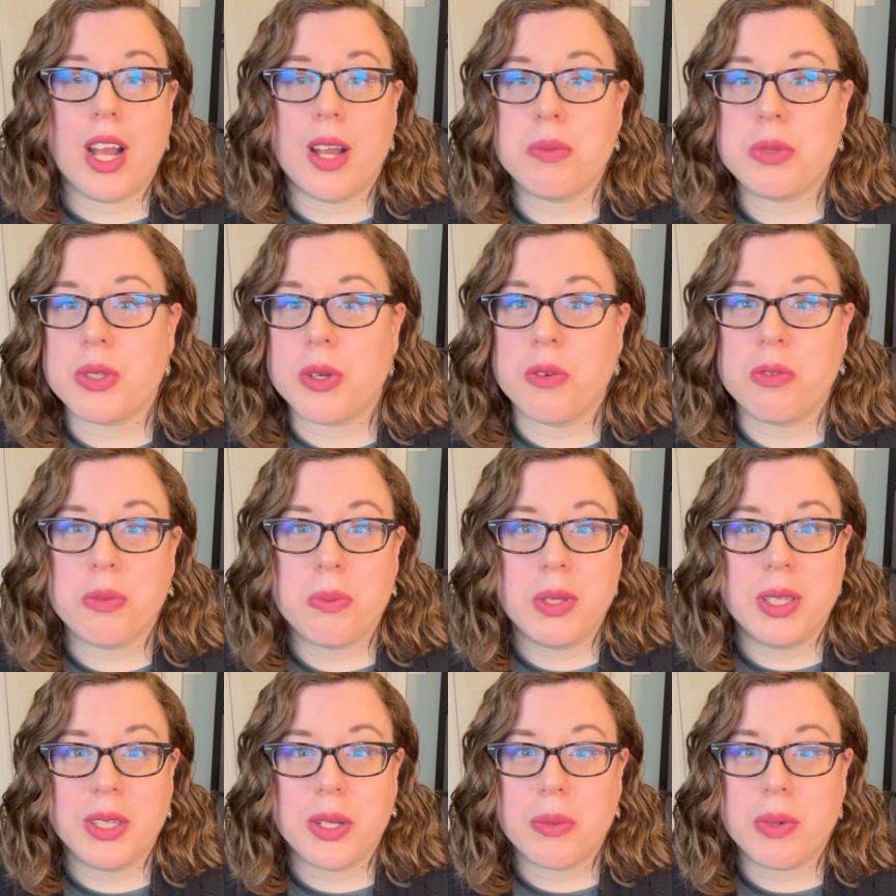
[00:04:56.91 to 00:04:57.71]
I'm so
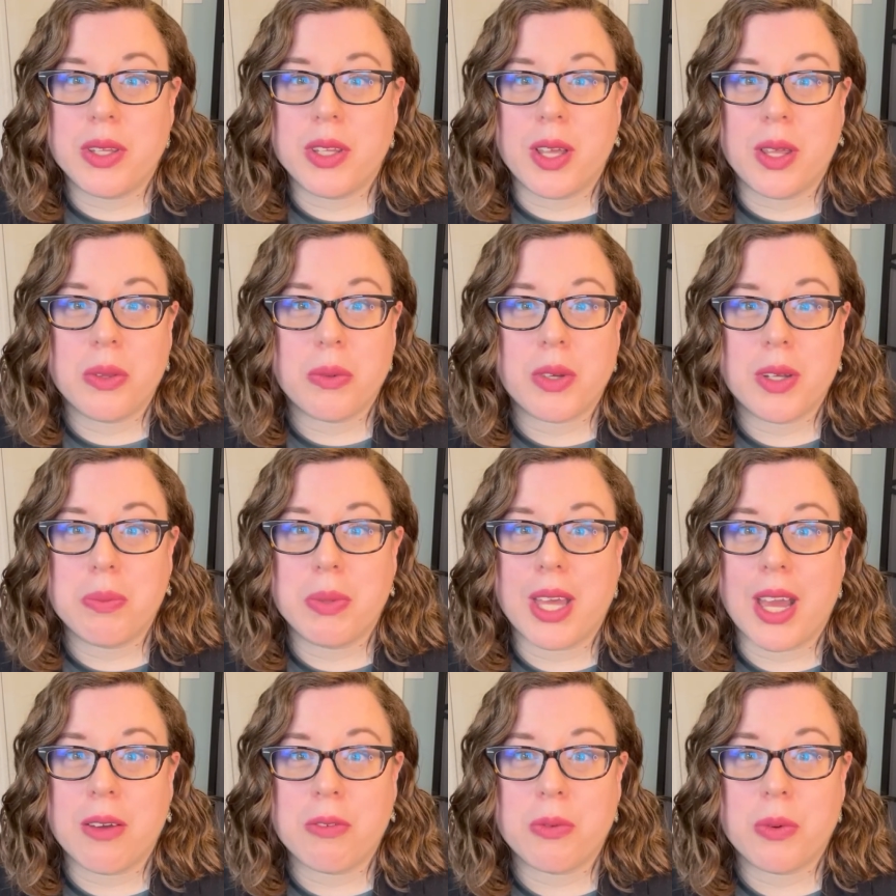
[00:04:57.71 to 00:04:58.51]
familiar with all three
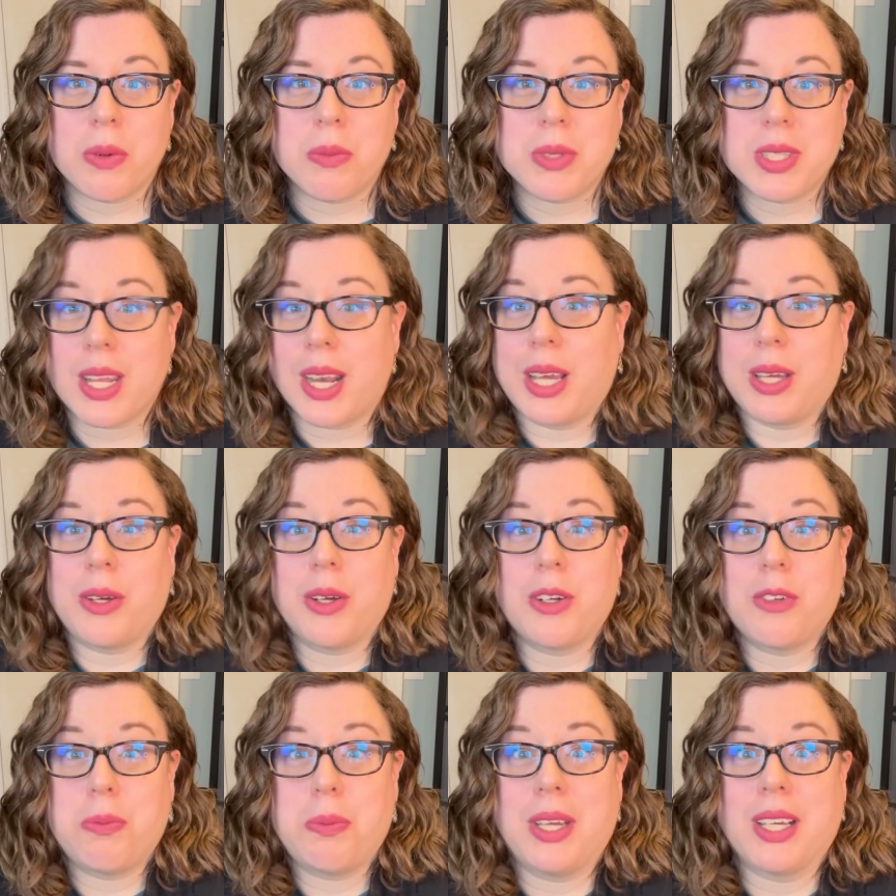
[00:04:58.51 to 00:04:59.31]
platforms that I
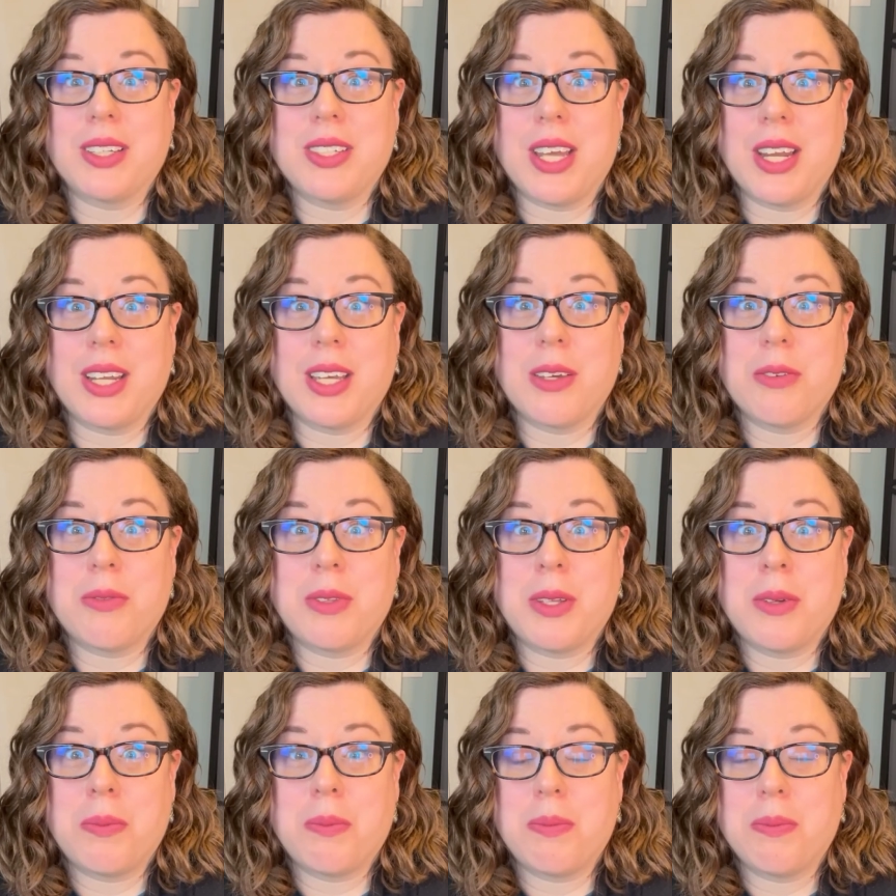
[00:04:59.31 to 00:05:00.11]
could have picked any of
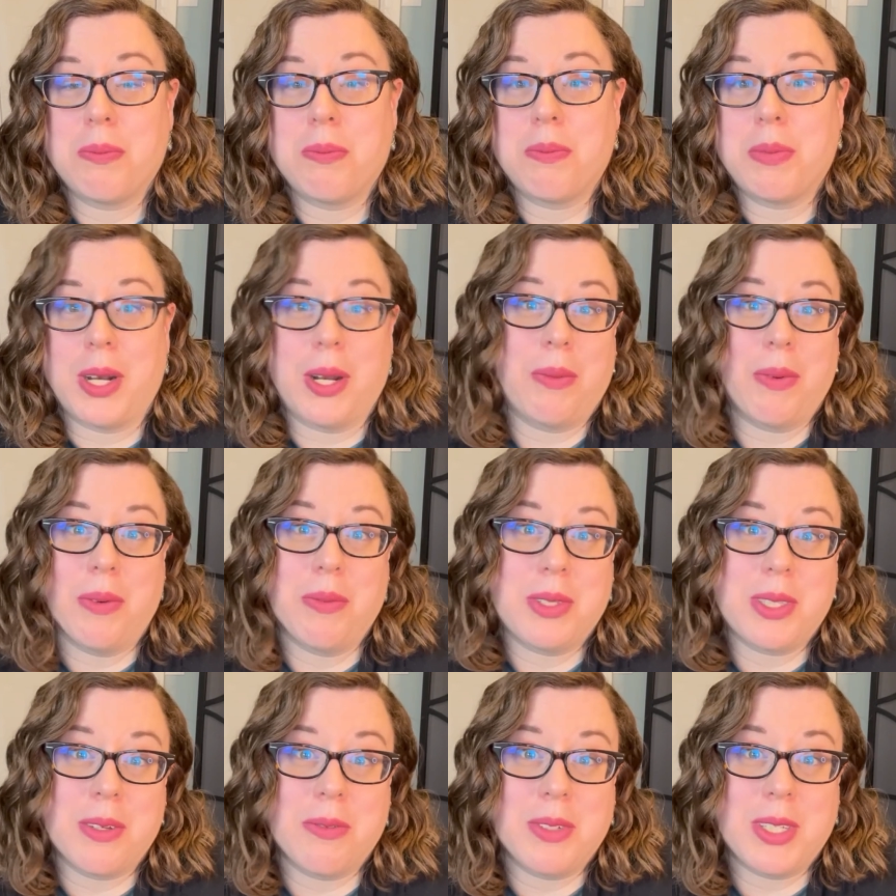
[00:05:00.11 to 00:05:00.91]
them, but I went
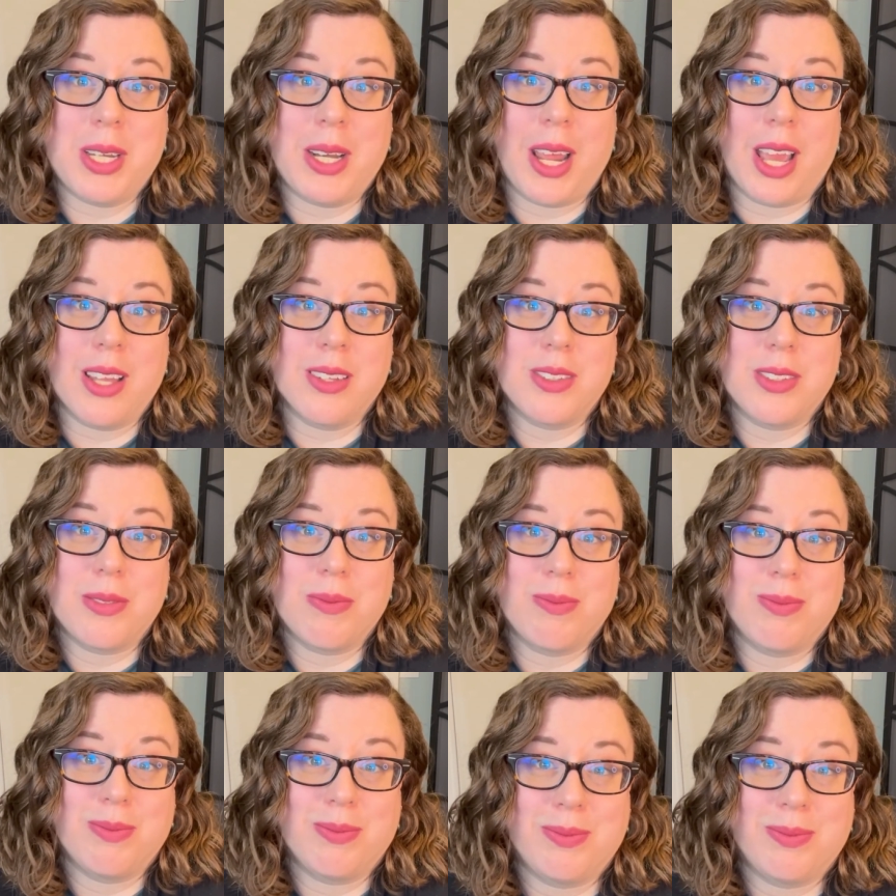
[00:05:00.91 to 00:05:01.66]
with 17 Hats.